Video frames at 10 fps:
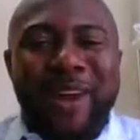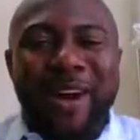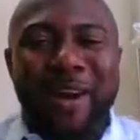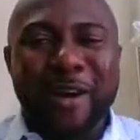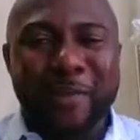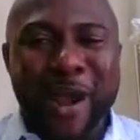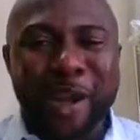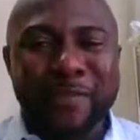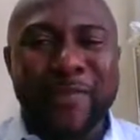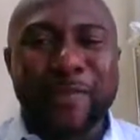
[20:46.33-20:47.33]

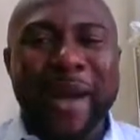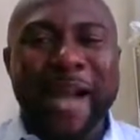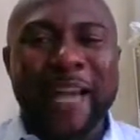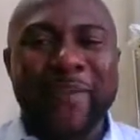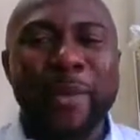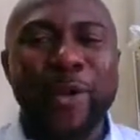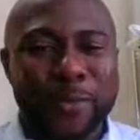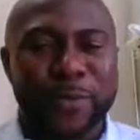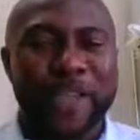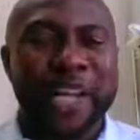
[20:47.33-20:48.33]
my family
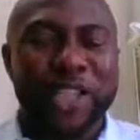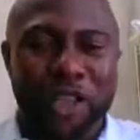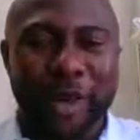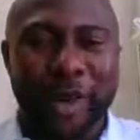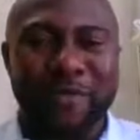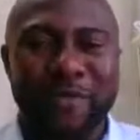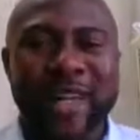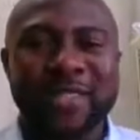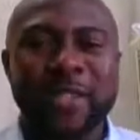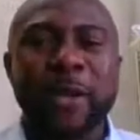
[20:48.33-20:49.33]
hospital in Nigeria,
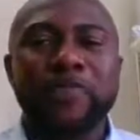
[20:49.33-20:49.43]
right?